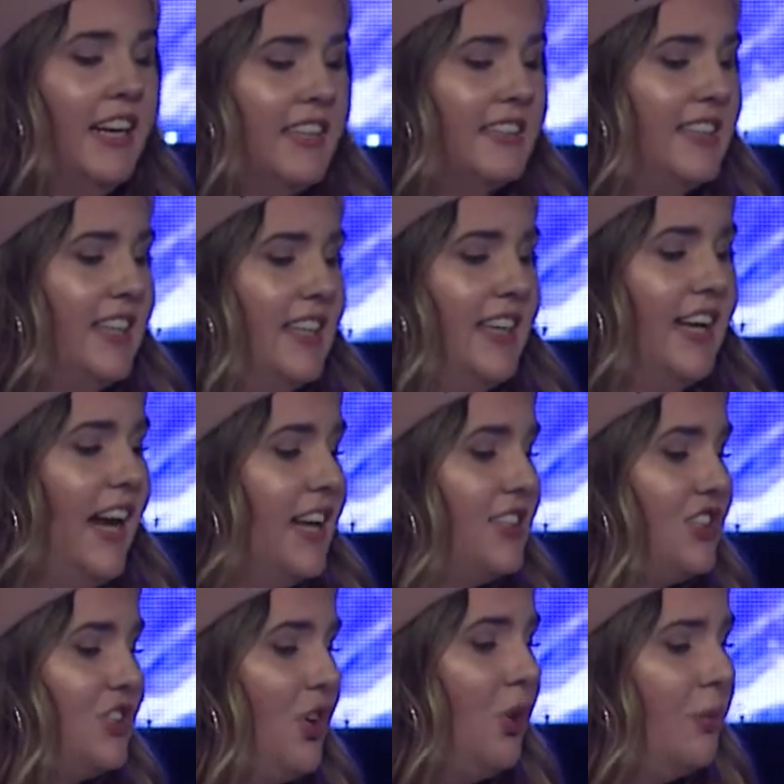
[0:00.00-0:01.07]
See, he had
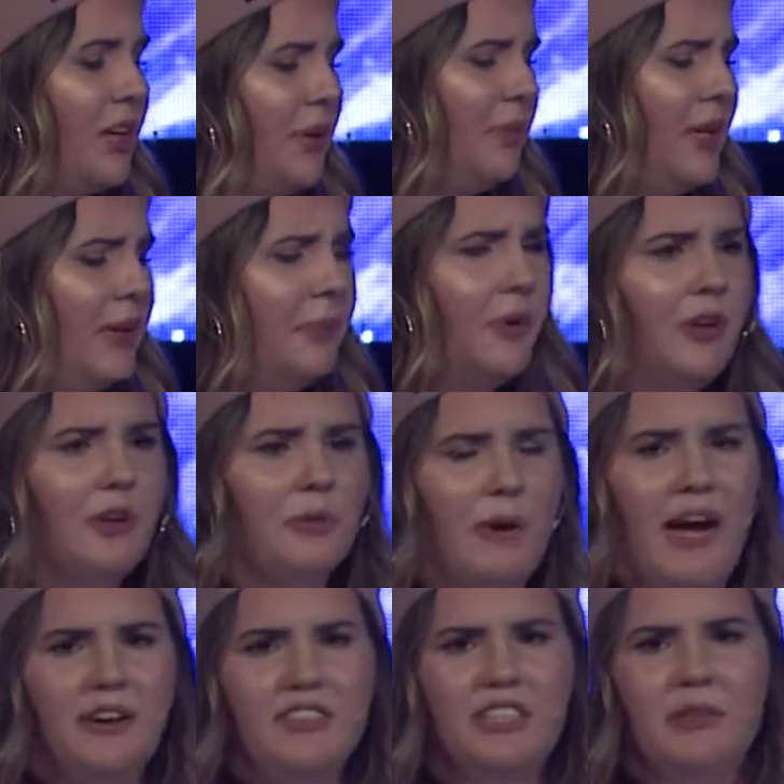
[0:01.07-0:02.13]
so many people
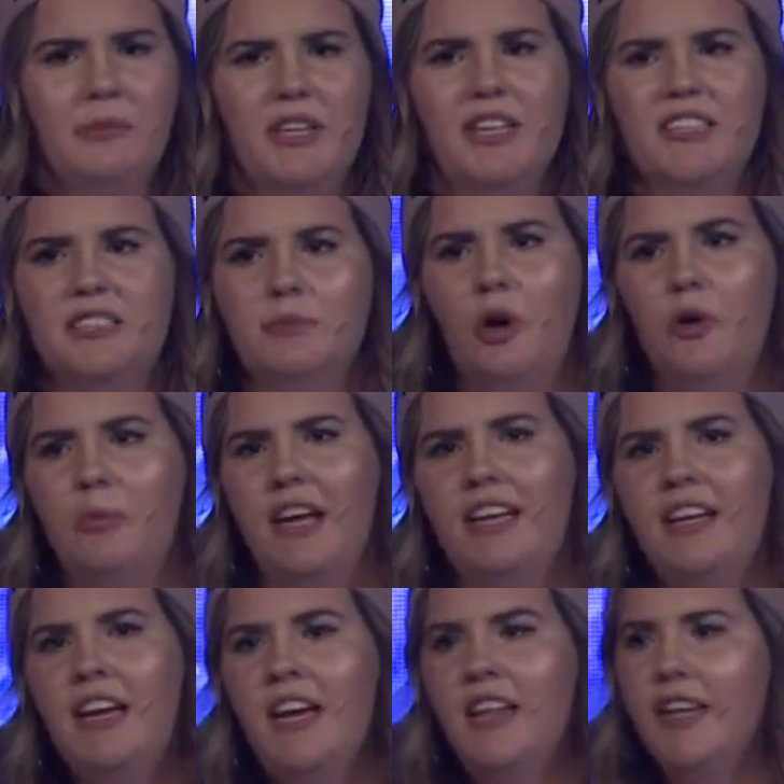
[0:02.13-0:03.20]
around him in this moment
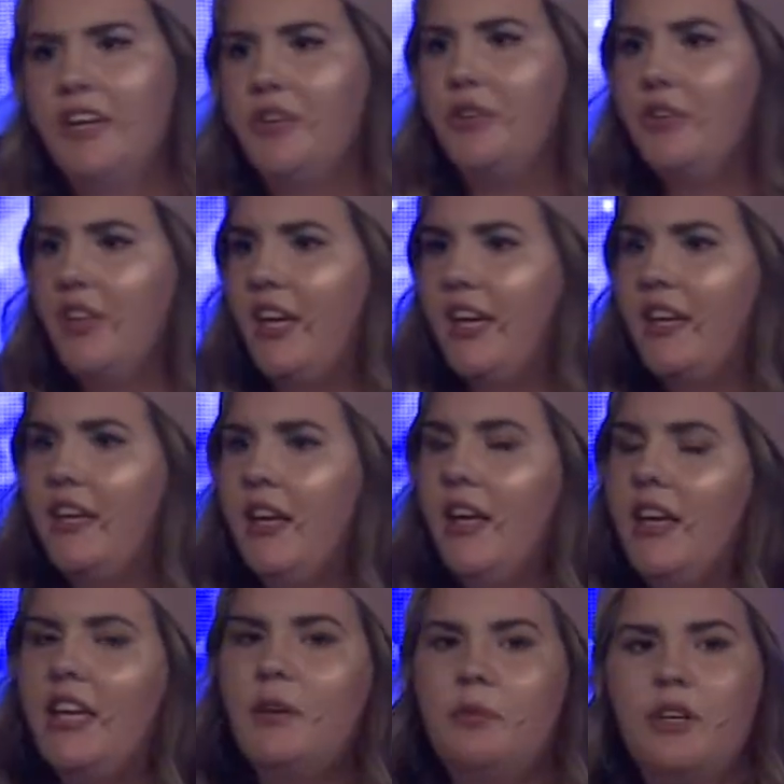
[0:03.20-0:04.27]
that you think
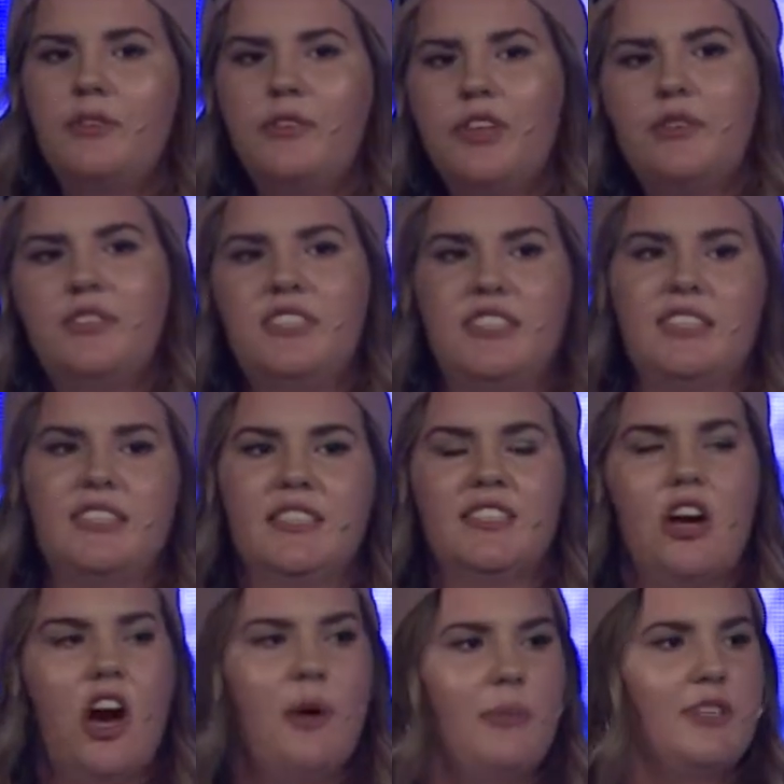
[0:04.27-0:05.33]
he would have used this as
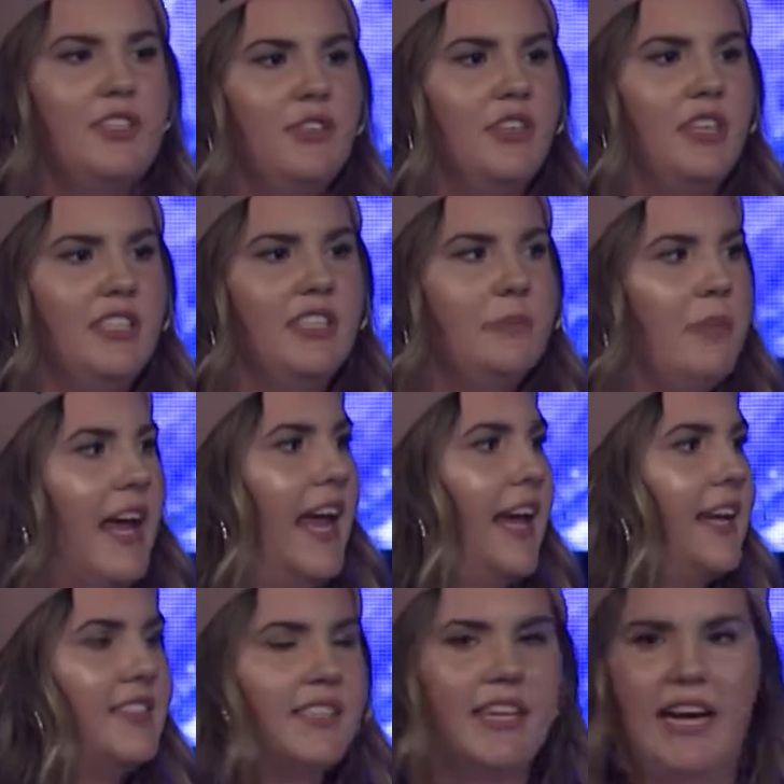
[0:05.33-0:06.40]
an opportunity to
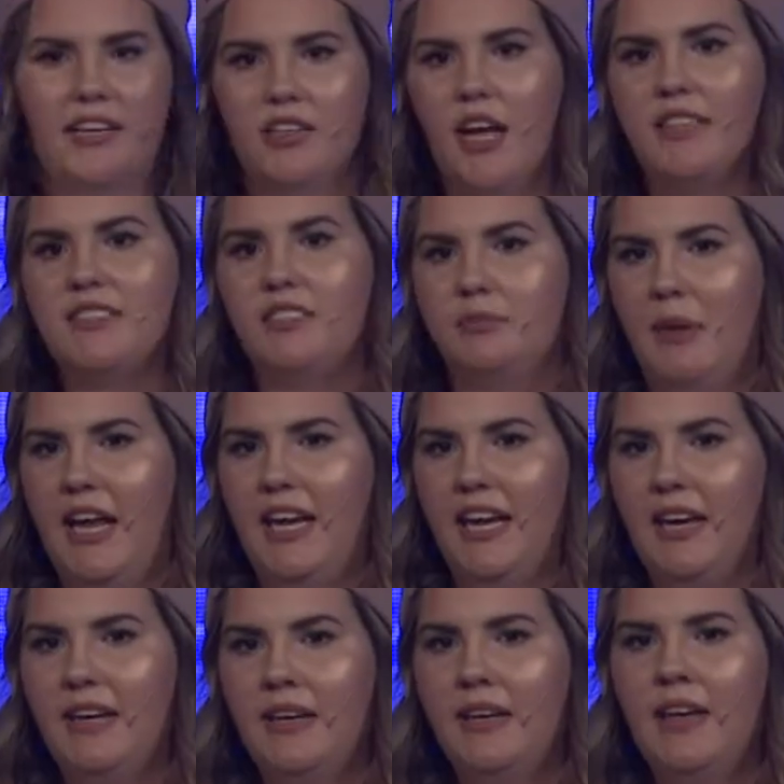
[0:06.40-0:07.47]
beg and to get lots of
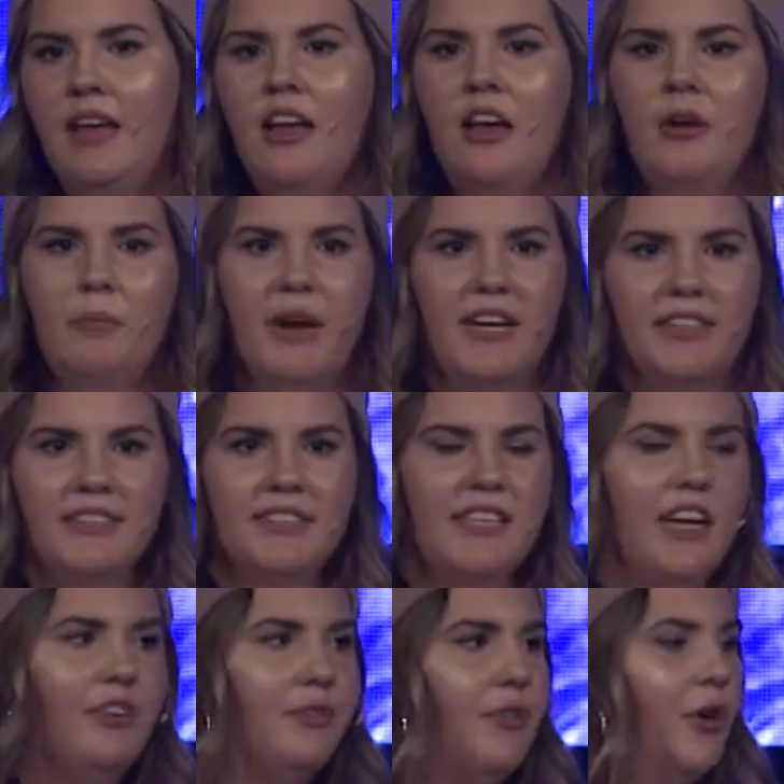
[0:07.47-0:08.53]
money. But
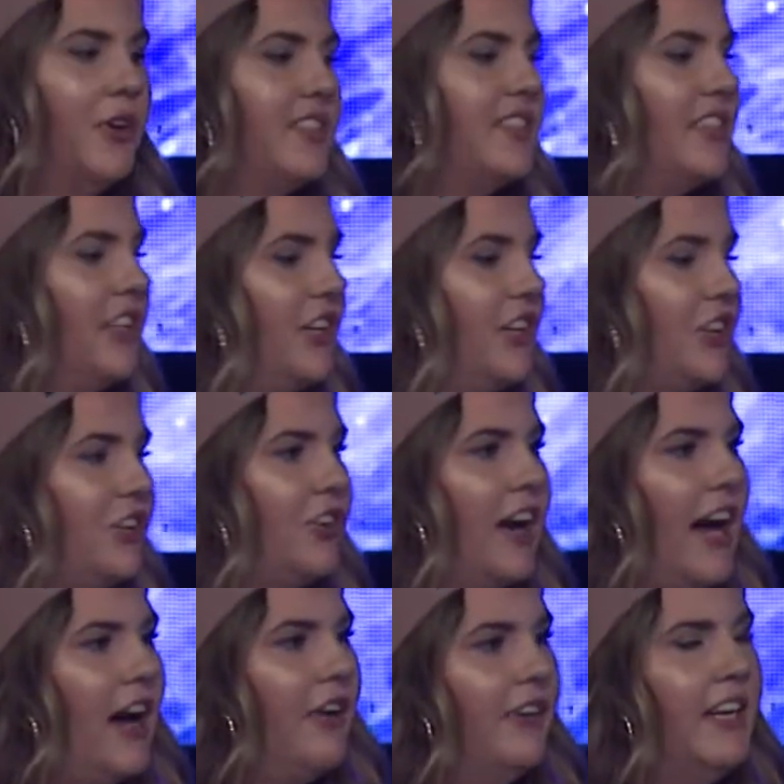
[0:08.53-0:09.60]
instead of focusing on the
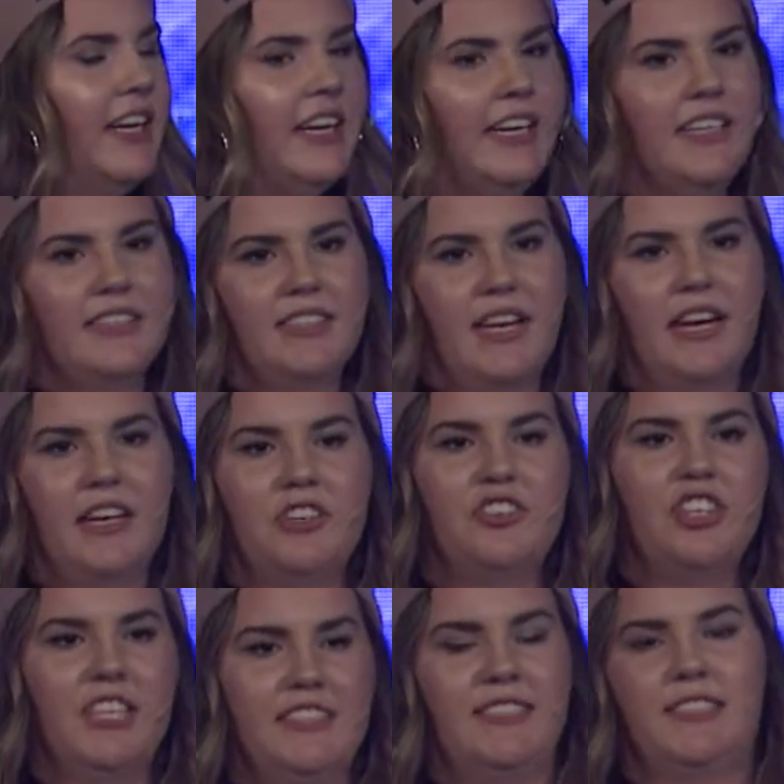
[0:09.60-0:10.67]
crowd, he decided,
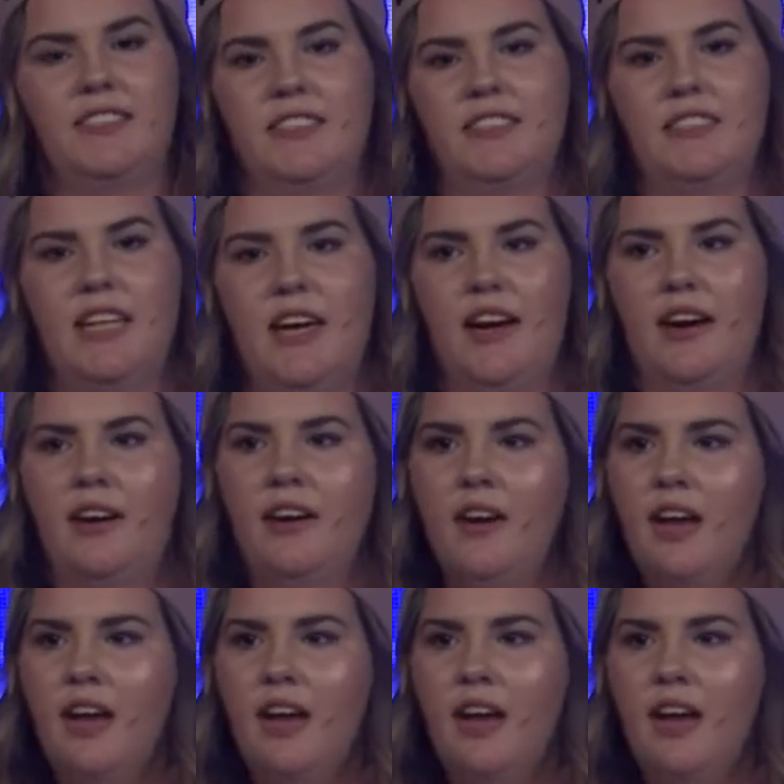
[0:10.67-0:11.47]
Jesus is there,